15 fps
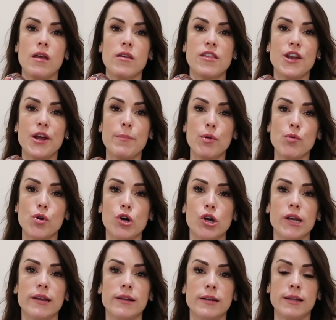So number
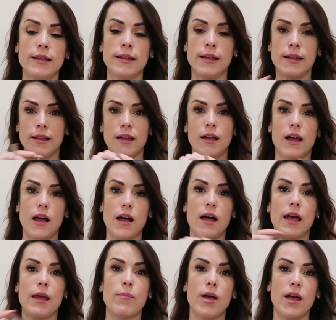one,
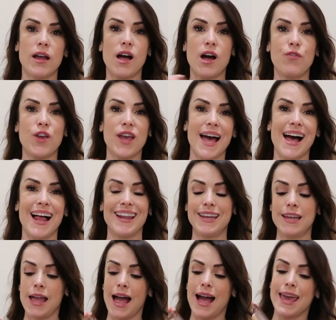I'm a coffee gal
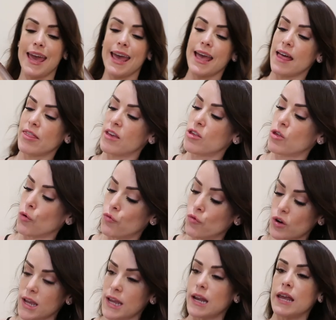and you can get these
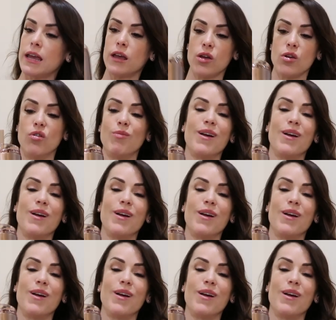really cool,